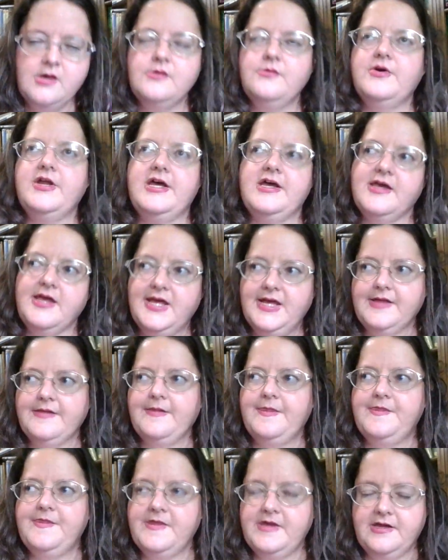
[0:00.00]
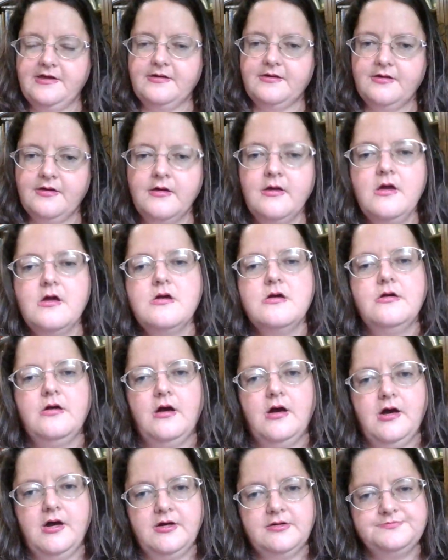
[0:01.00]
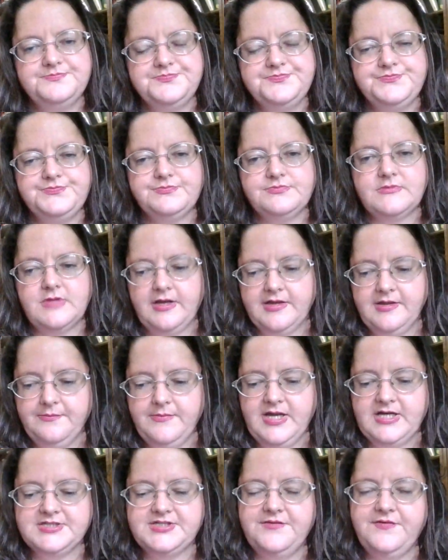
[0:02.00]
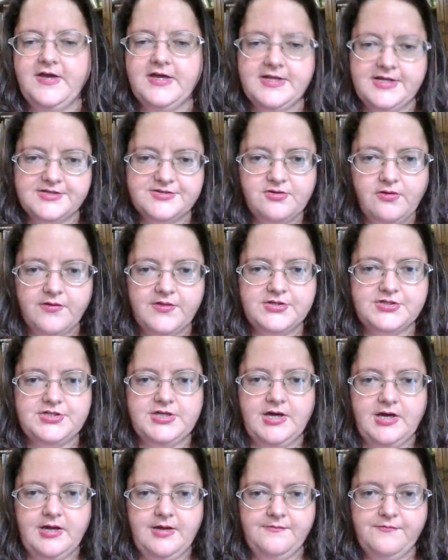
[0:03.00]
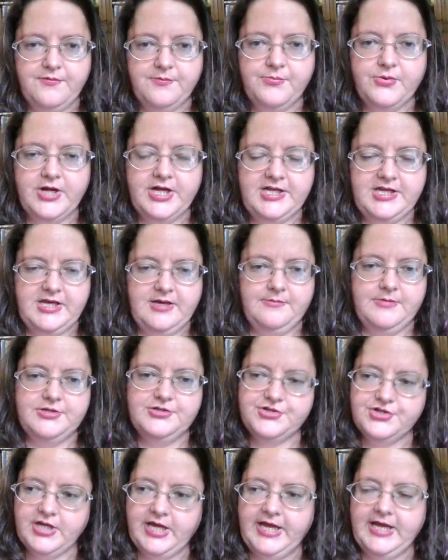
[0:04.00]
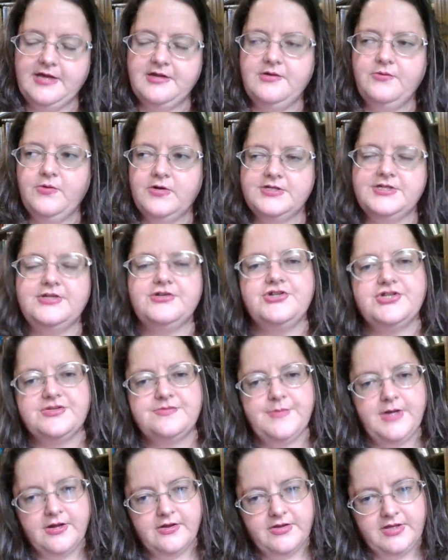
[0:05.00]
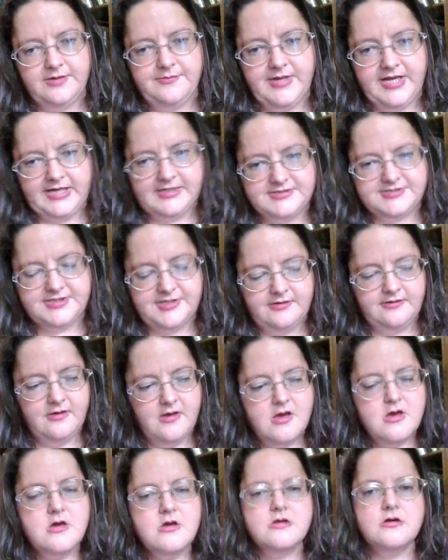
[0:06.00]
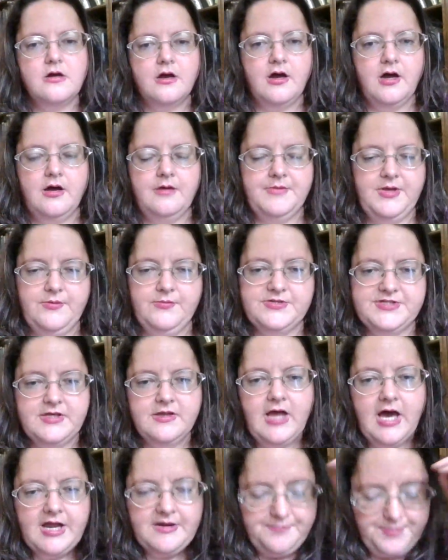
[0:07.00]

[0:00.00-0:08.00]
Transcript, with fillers: when I can't think. Um, I get massive headaches all the time from brain damage. And it wasn't just Marilyn Manson. Um, it was a lot of